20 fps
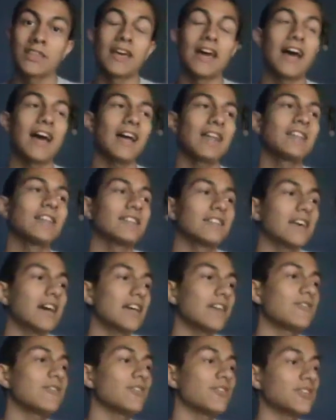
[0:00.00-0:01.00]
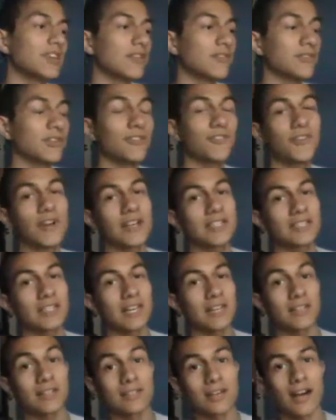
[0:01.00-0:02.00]
That I feel definitely affects
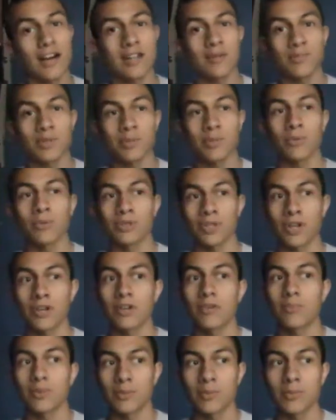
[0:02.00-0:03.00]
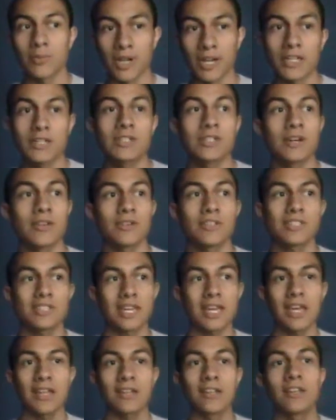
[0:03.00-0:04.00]
a lot of people, younger people my age,
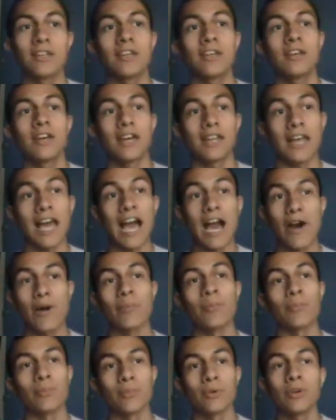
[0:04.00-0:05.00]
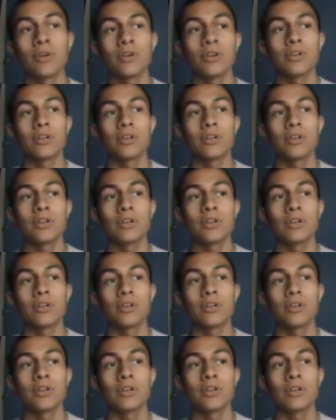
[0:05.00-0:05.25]
understand an album.